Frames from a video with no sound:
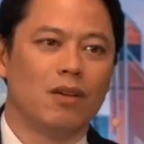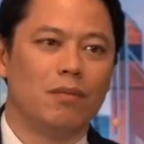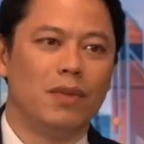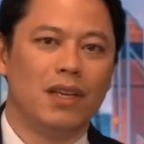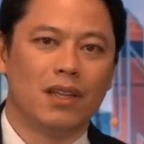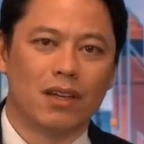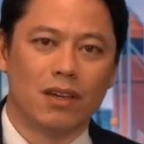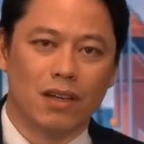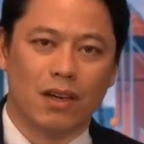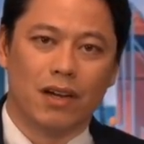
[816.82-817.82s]
being
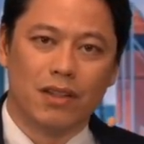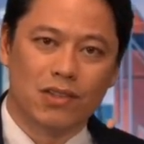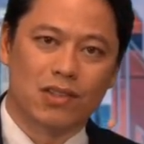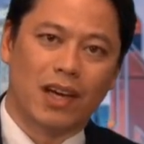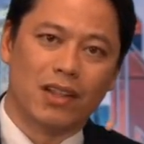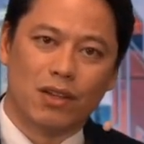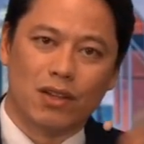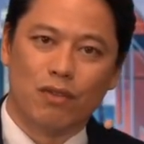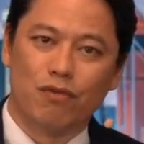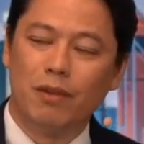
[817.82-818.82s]
on this side,
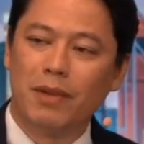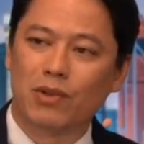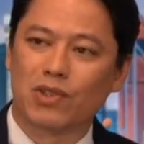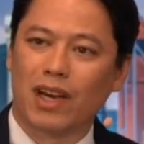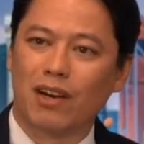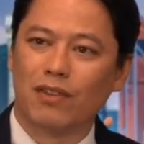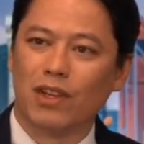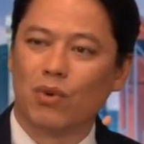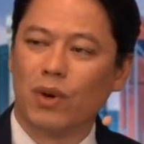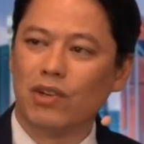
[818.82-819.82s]
the female side of the
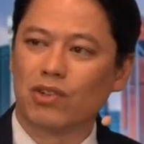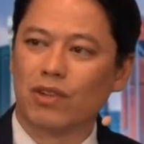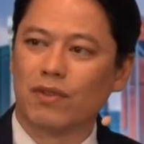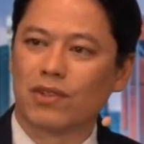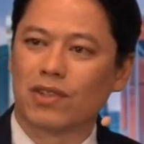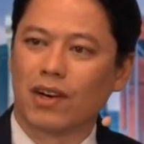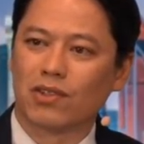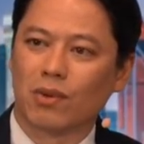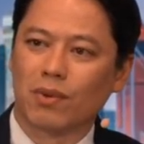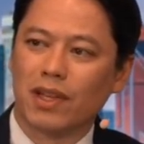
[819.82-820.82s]
equation of this
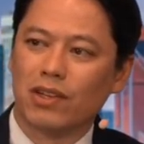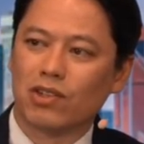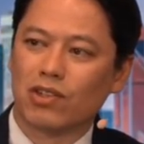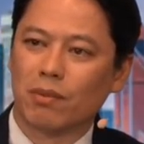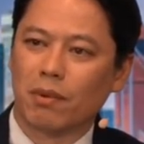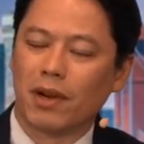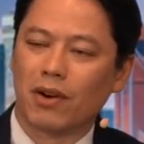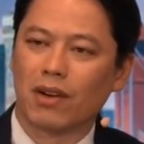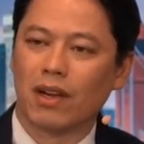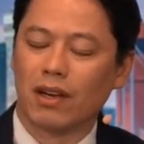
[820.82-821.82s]
toxic relationship,
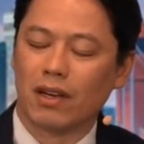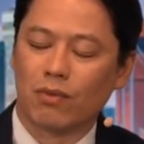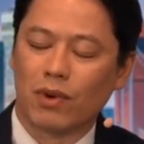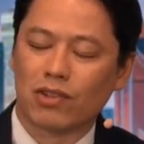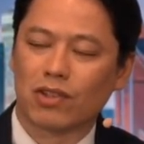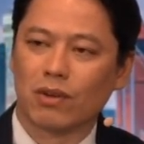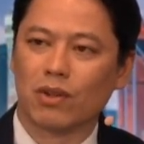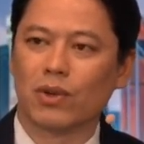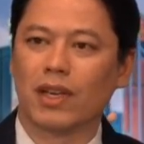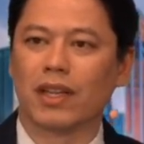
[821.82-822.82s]
Russia
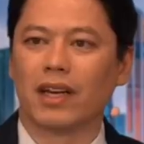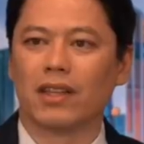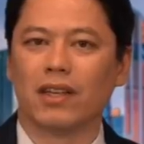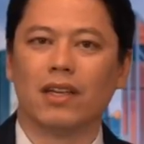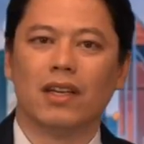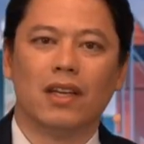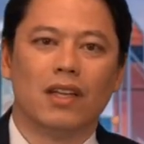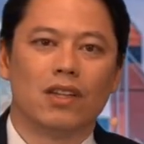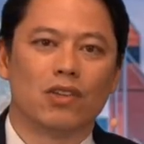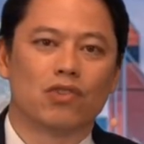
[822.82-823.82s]
looking like the
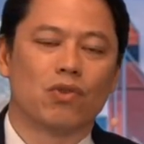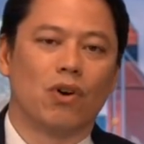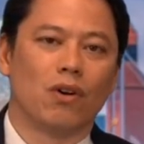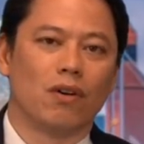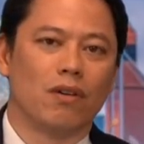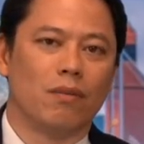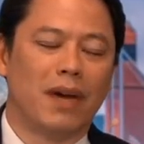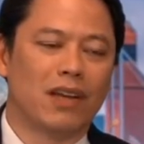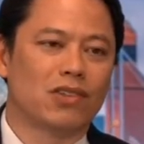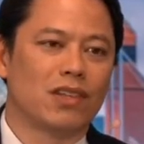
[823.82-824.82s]
strong
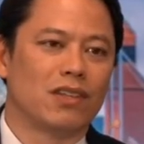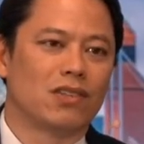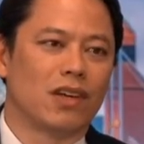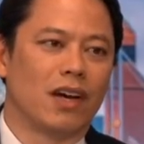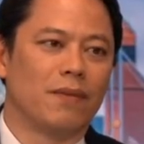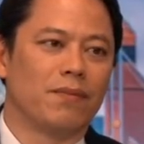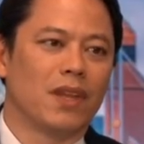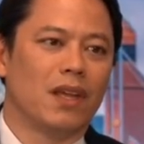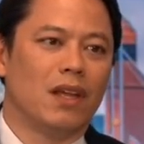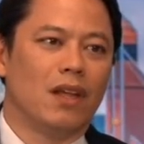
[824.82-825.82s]
masculine side,
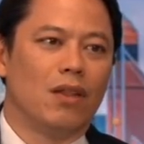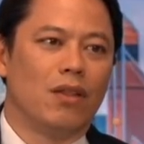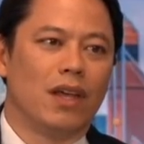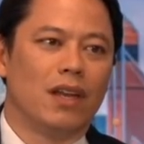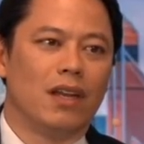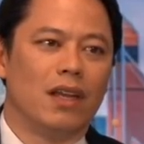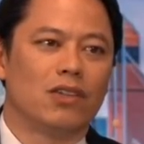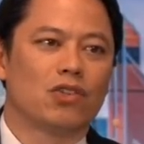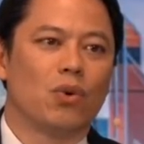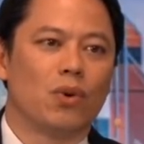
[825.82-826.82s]
then
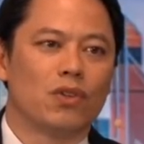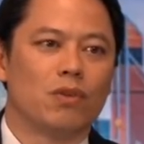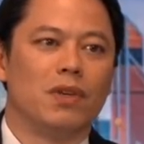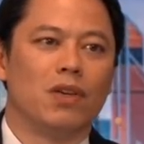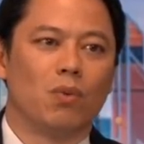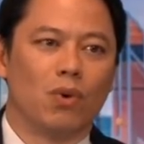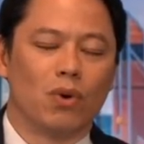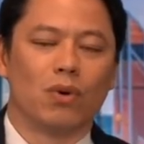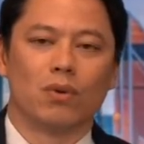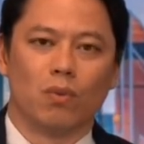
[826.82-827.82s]
it's going to be
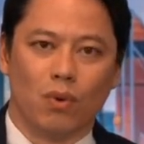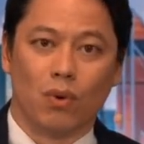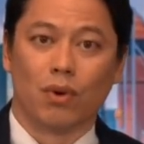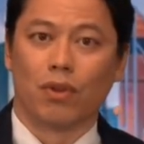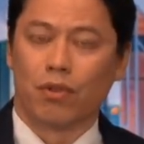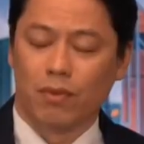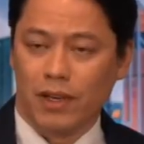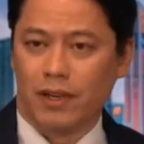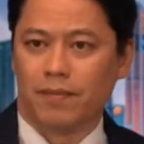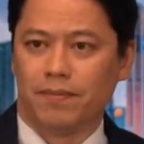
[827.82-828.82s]
World War
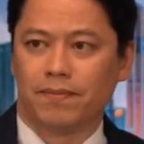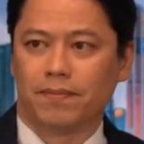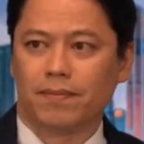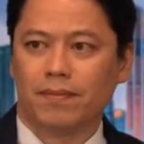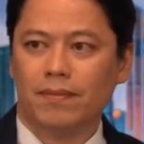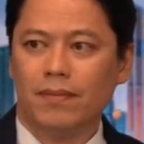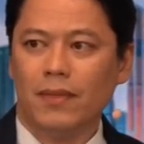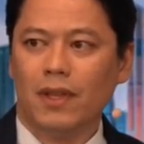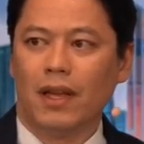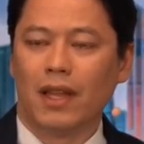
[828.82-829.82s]
III.
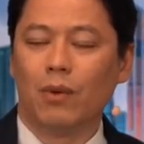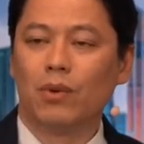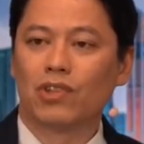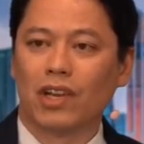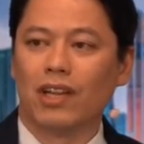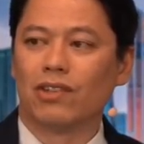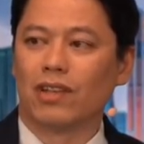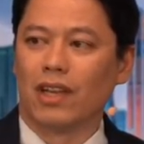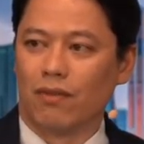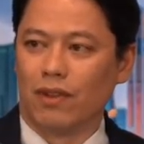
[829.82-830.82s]
And that will change
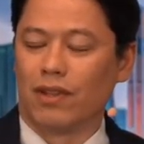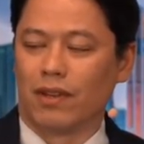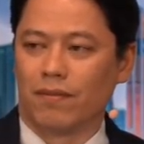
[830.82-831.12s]
everything.